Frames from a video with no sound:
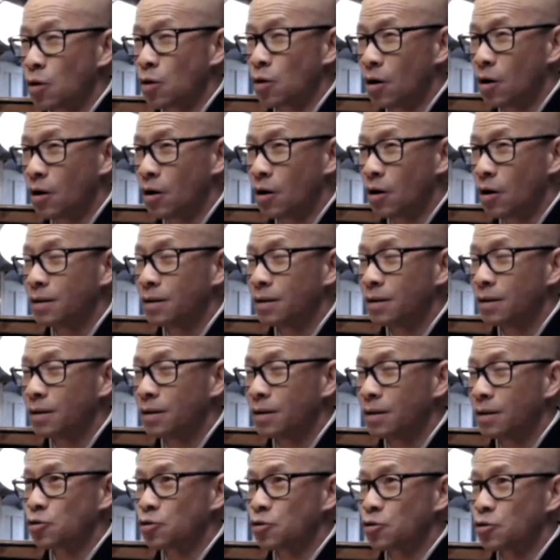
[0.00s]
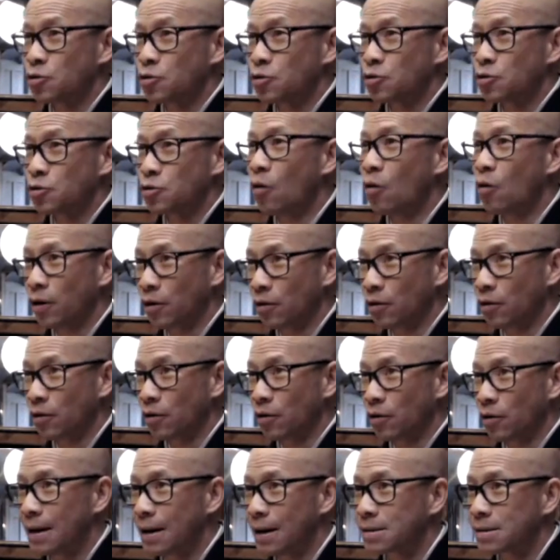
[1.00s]
a strong
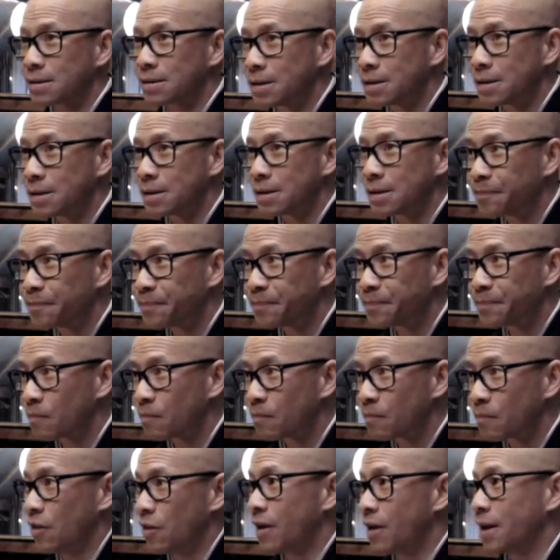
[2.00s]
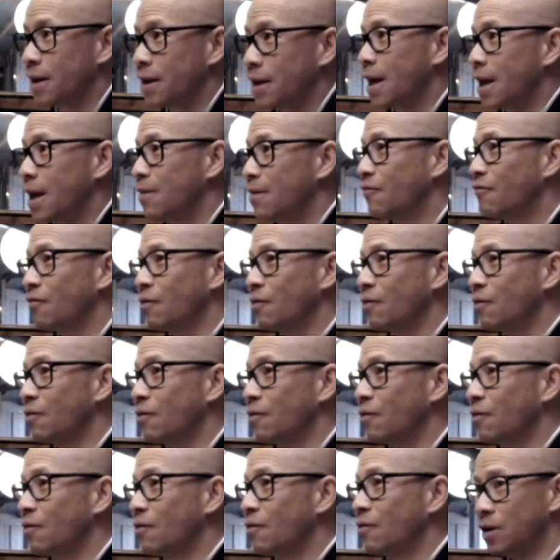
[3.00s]
warrior class, but they
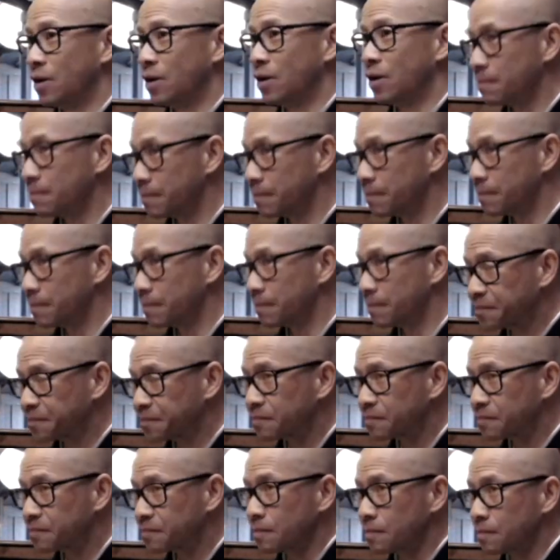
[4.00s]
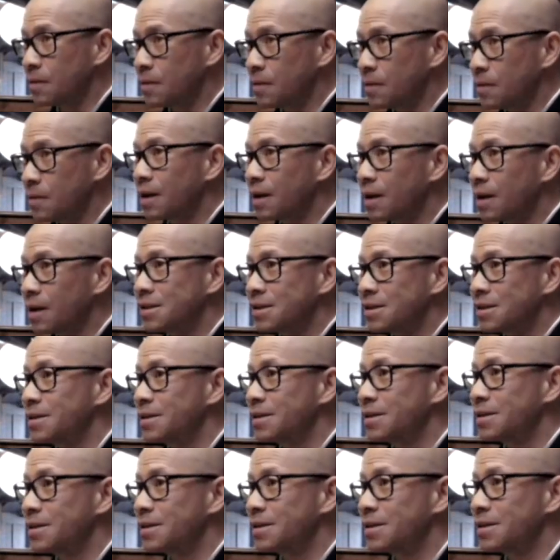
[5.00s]
came from a very
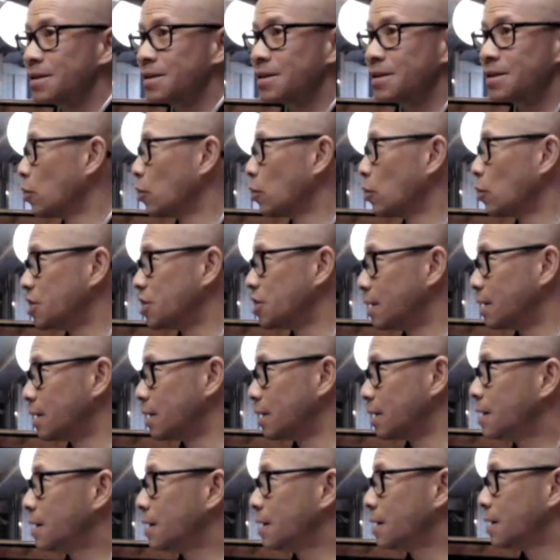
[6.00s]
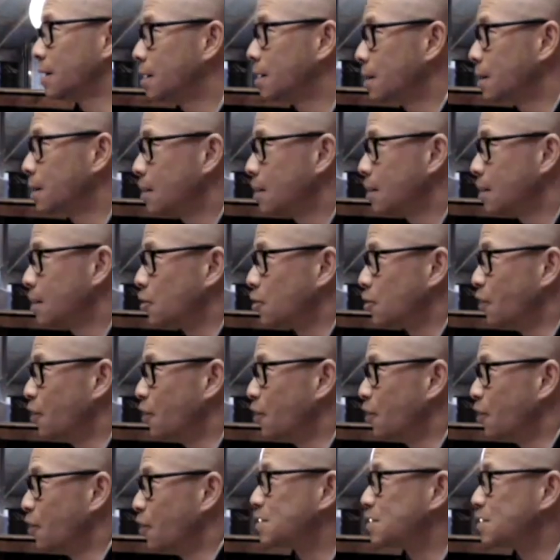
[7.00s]
kind of simple origin.
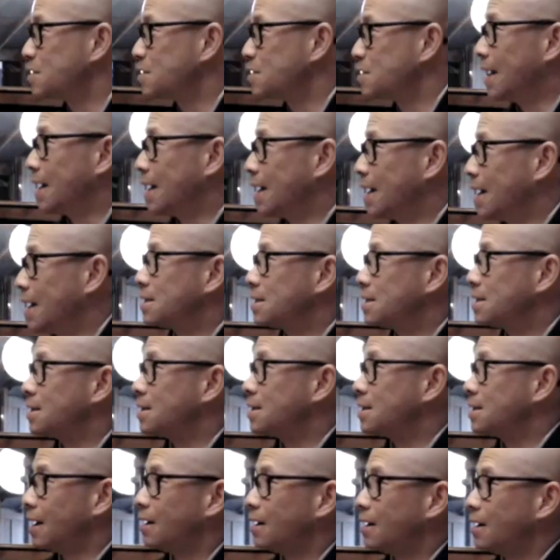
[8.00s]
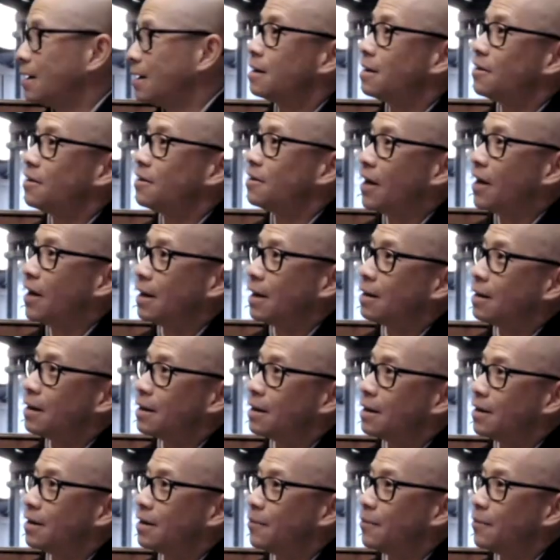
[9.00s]
So in those days, the